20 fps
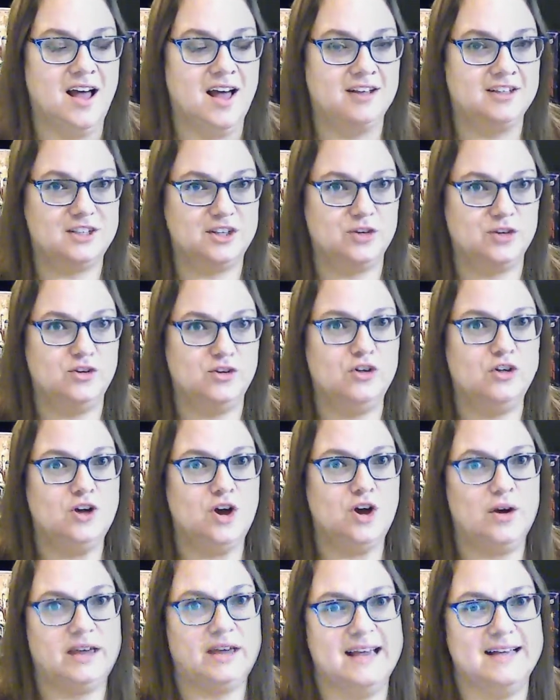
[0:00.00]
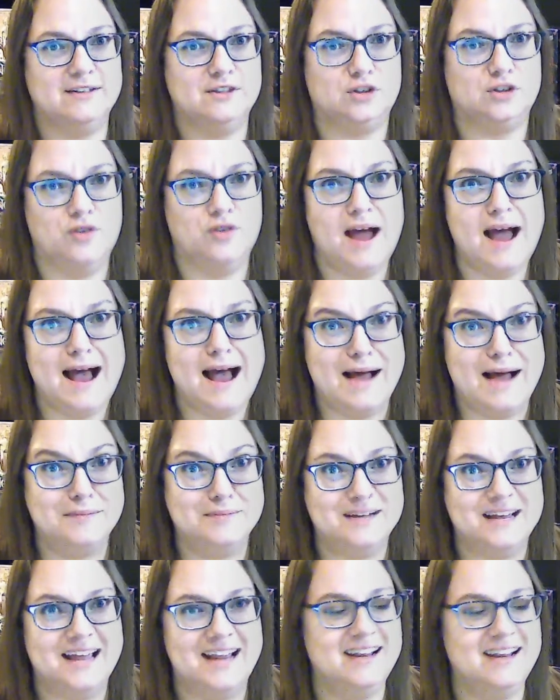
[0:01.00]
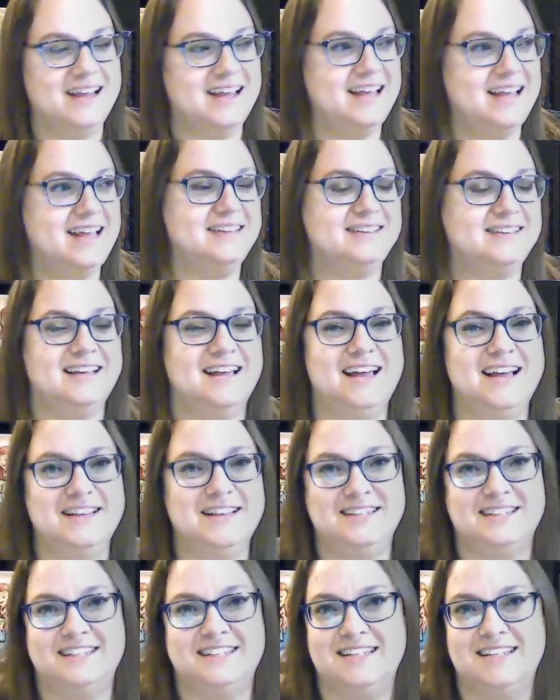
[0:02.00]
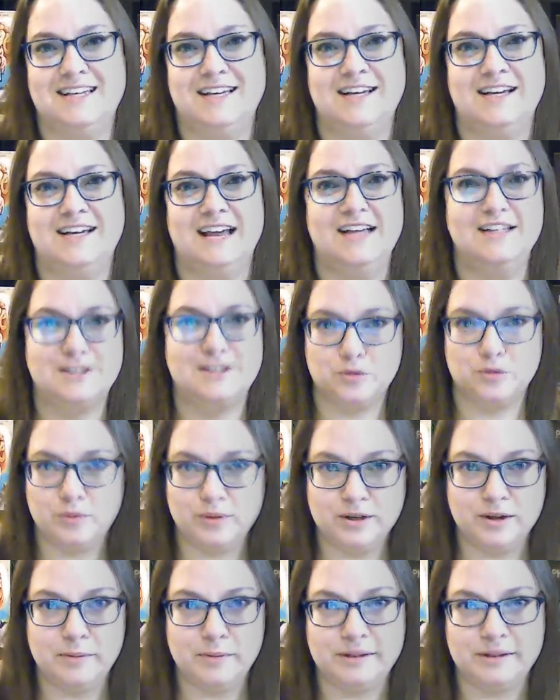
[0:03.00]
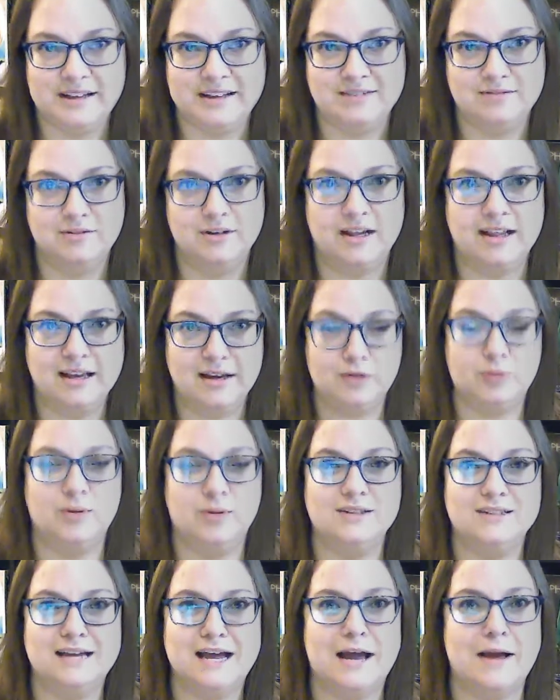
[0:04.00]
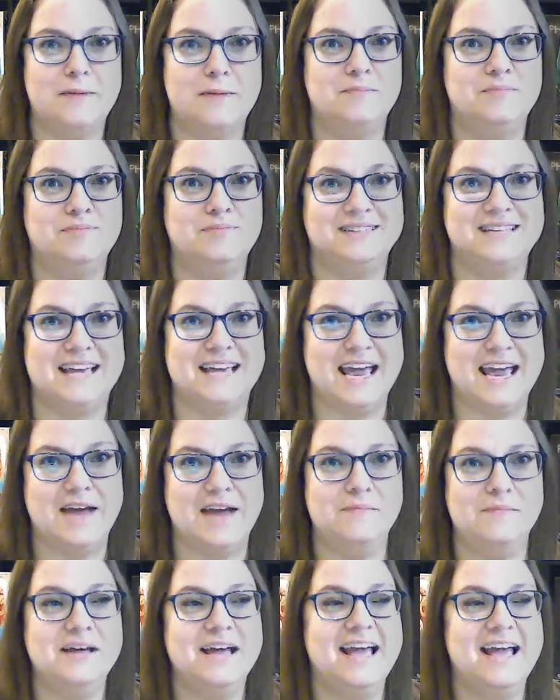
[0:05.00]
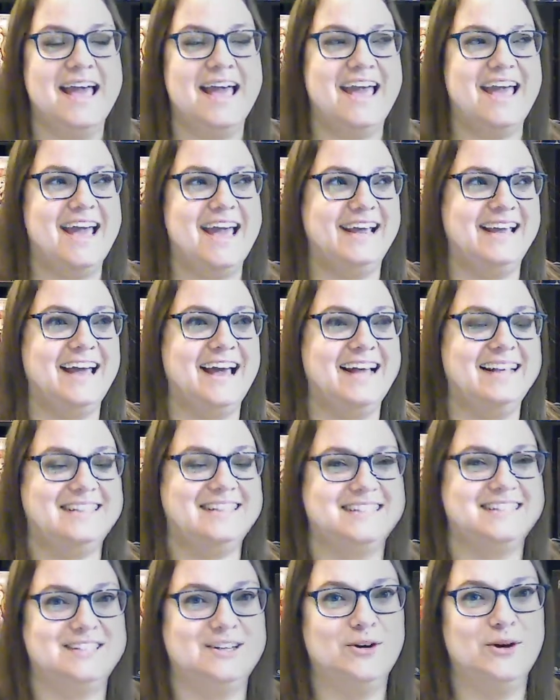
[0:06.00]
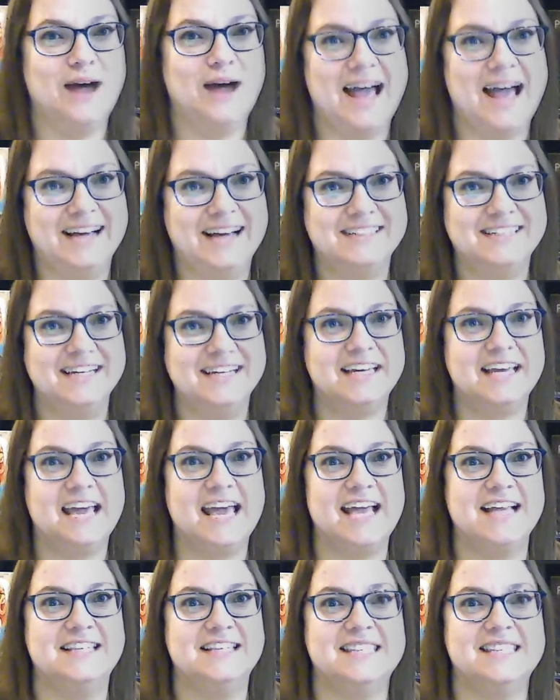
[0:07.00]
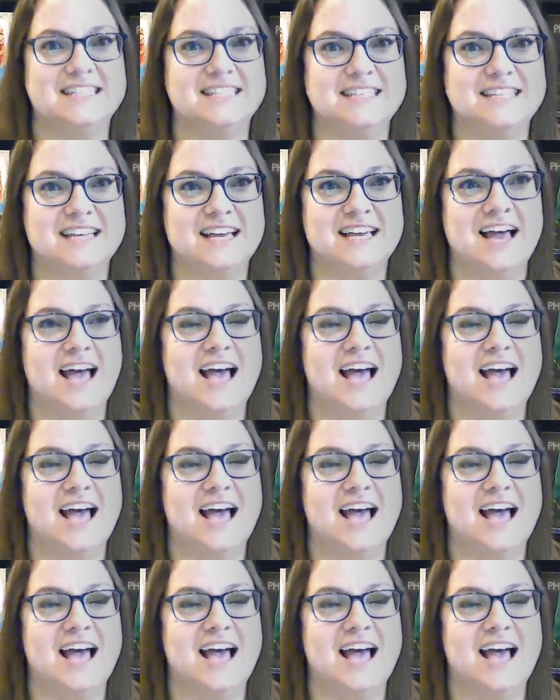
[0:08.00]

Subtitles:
so you don't get trapped. And it's a real-time game. It gets so hectic. It's